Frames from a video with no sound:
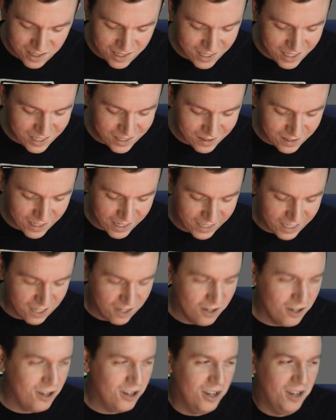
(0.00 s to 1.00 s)
it like,
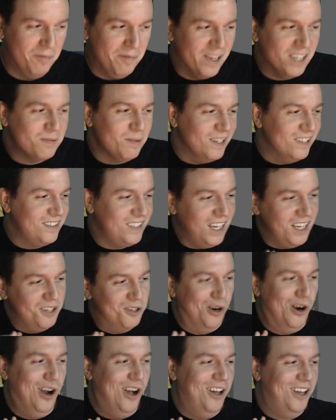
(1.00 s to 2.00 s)
oh, it makes my skin
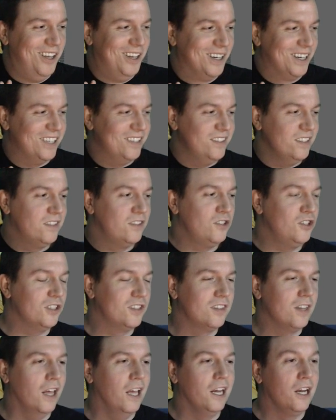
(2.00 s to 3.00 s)
crawl, because it's
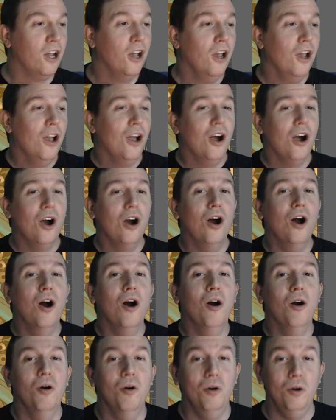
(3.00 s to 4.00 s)
just like,
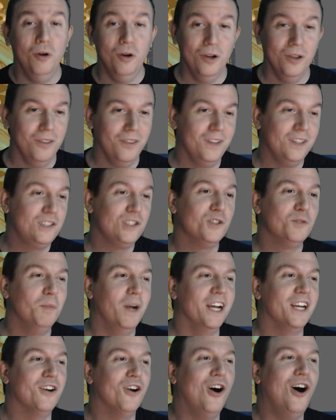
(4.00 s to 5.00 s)
oh, this is
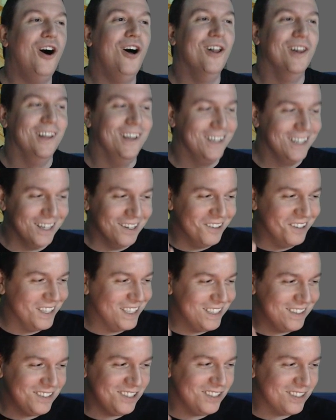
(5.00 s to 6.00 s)
my call. You know, like,
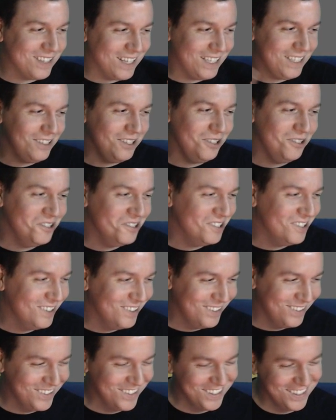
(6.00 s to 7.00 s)
it's just like, dude,
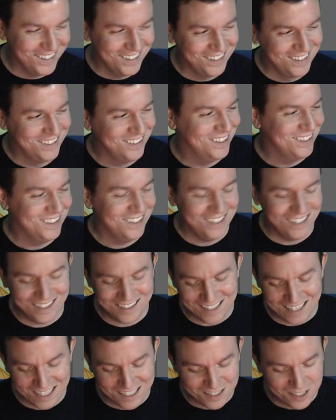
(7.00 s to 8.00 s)

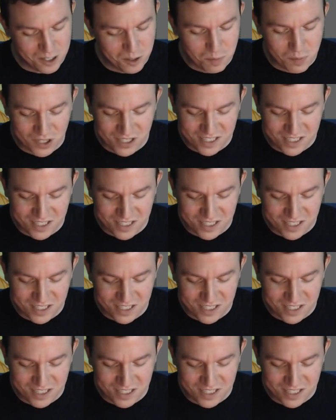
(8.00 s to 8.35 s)
it's like super